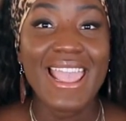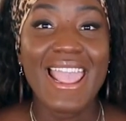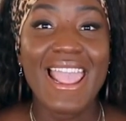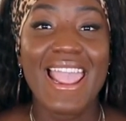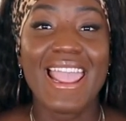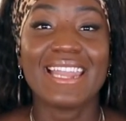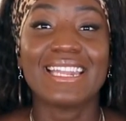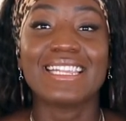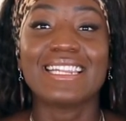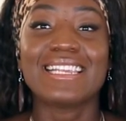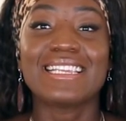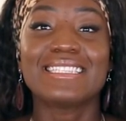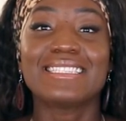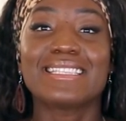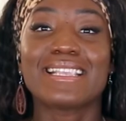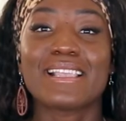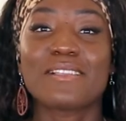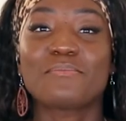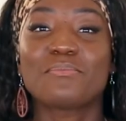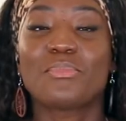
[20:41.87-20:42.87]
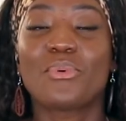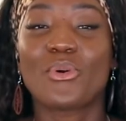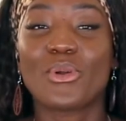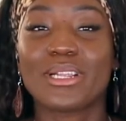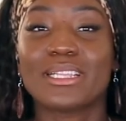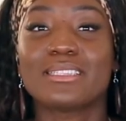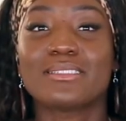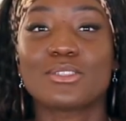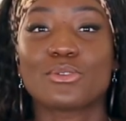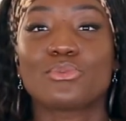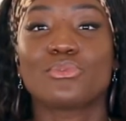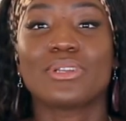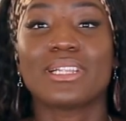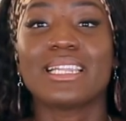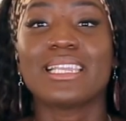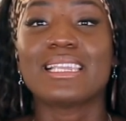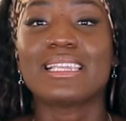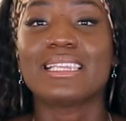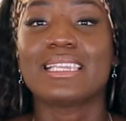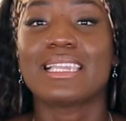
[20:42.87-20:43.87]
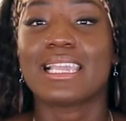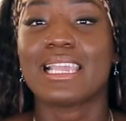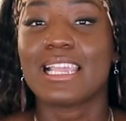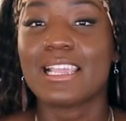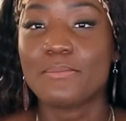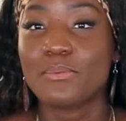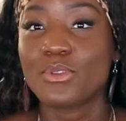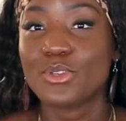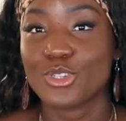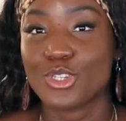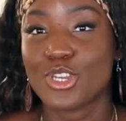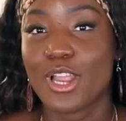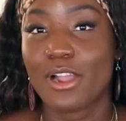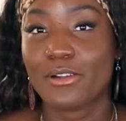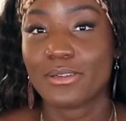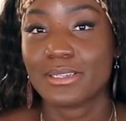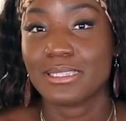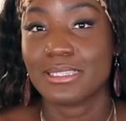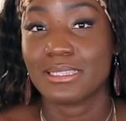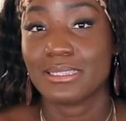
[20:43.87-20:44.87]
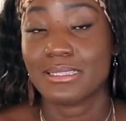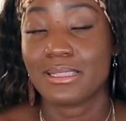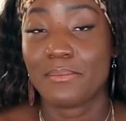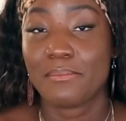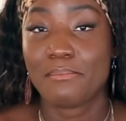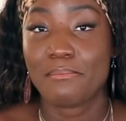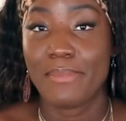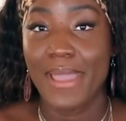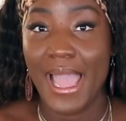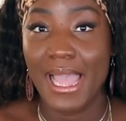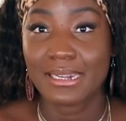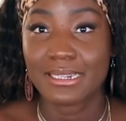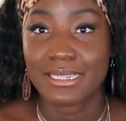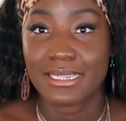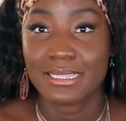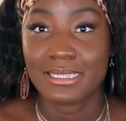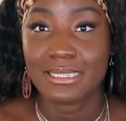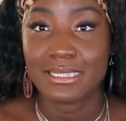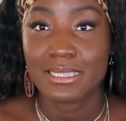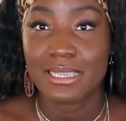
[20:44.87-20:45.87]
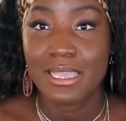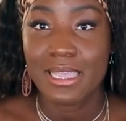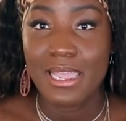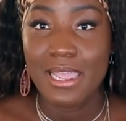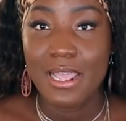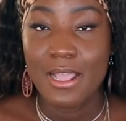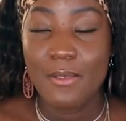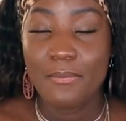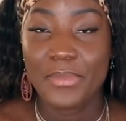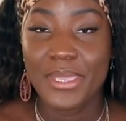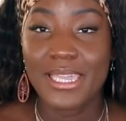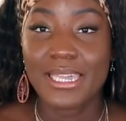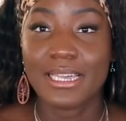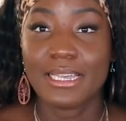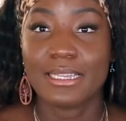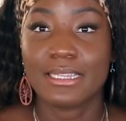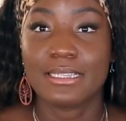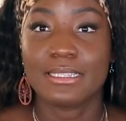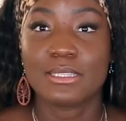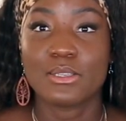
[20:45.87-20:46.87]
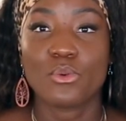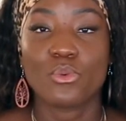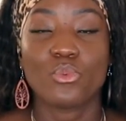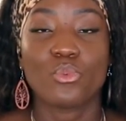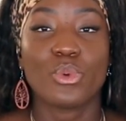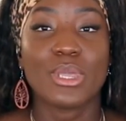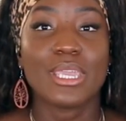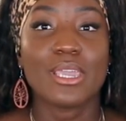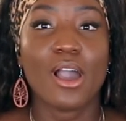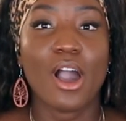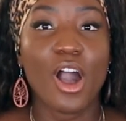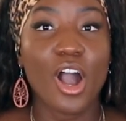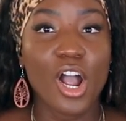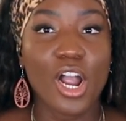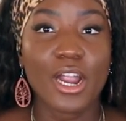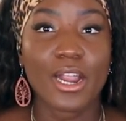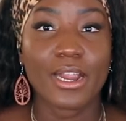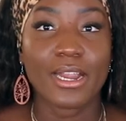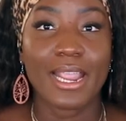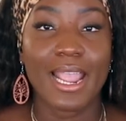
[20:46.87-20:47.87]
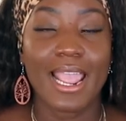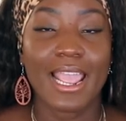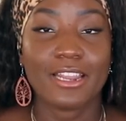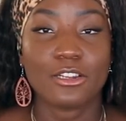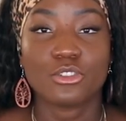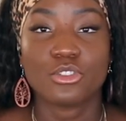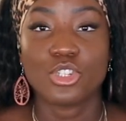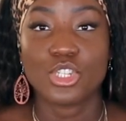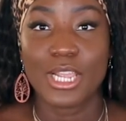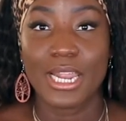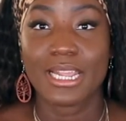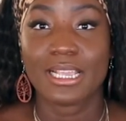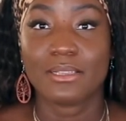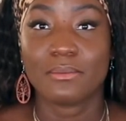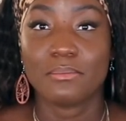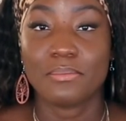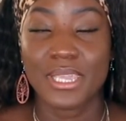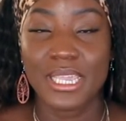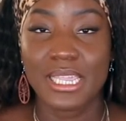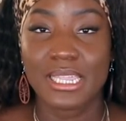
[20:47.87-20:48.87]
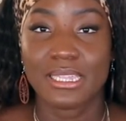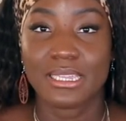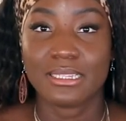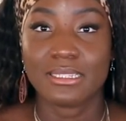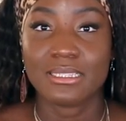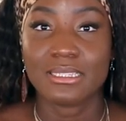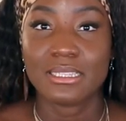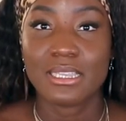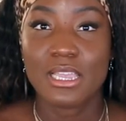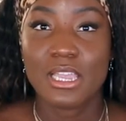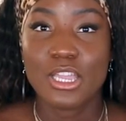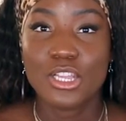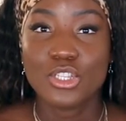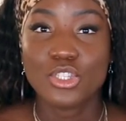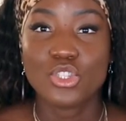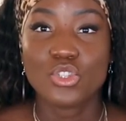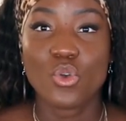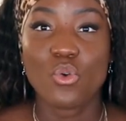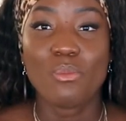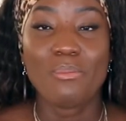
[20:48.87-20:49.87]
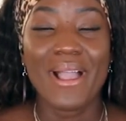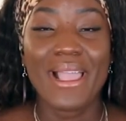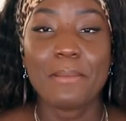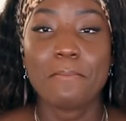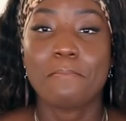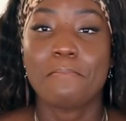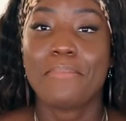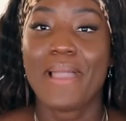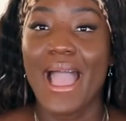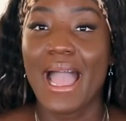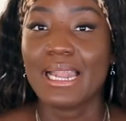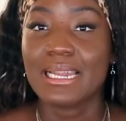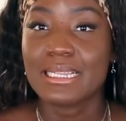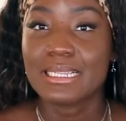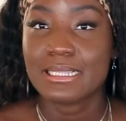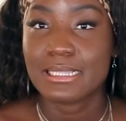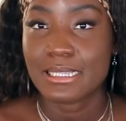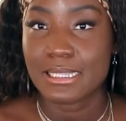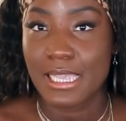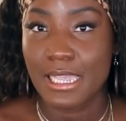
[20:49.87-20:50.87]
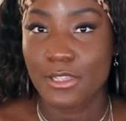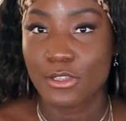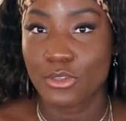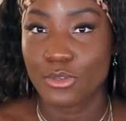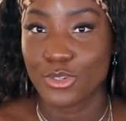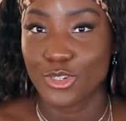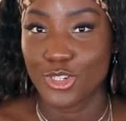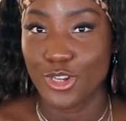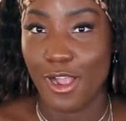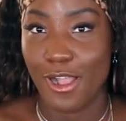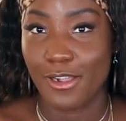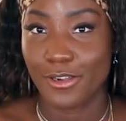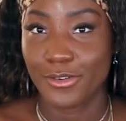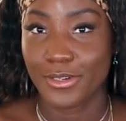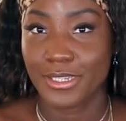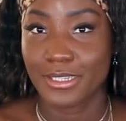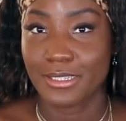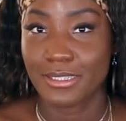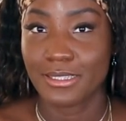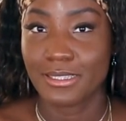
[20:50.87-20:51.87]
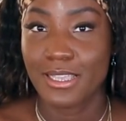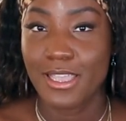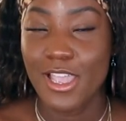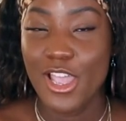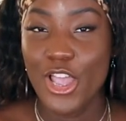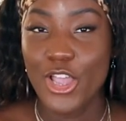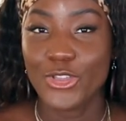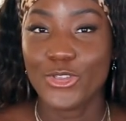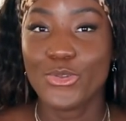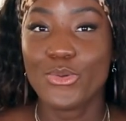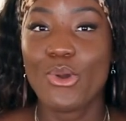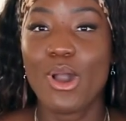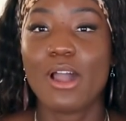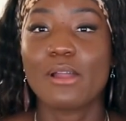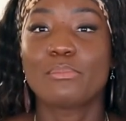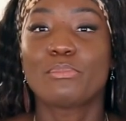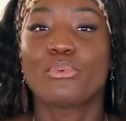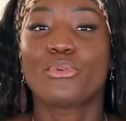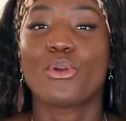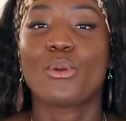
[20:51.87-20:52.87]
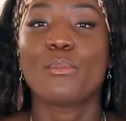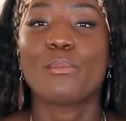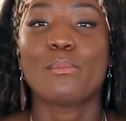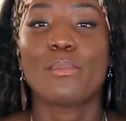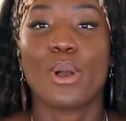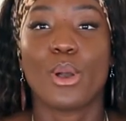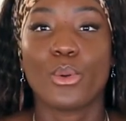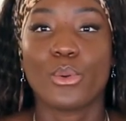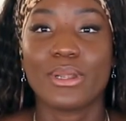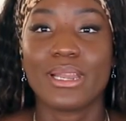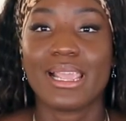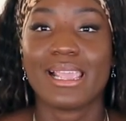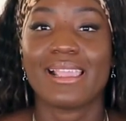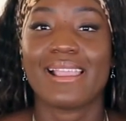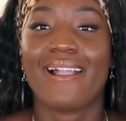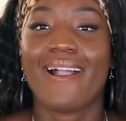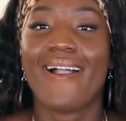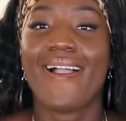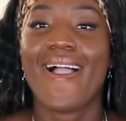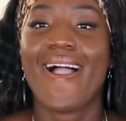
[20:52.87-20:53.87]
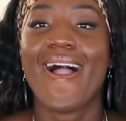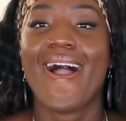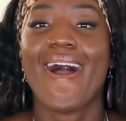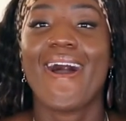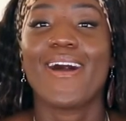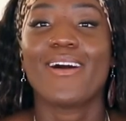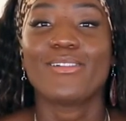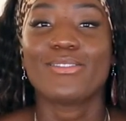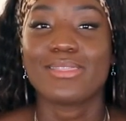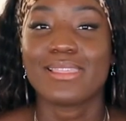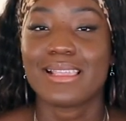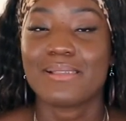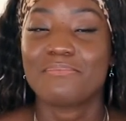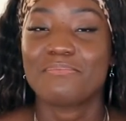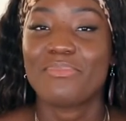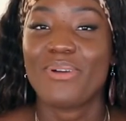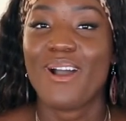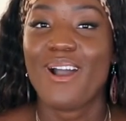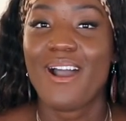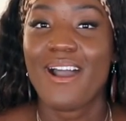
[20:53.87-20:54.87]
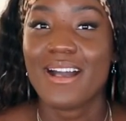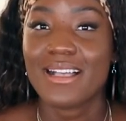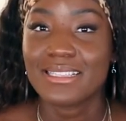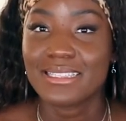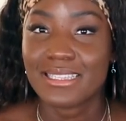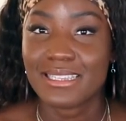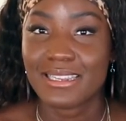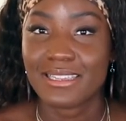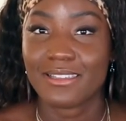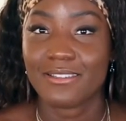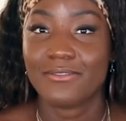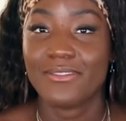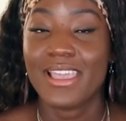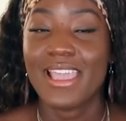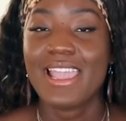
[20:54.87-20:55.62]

And it is important to really keep your chakra system balanced because we are energetic beings. So by balancing your chakras, you are promoting a healthy, positive,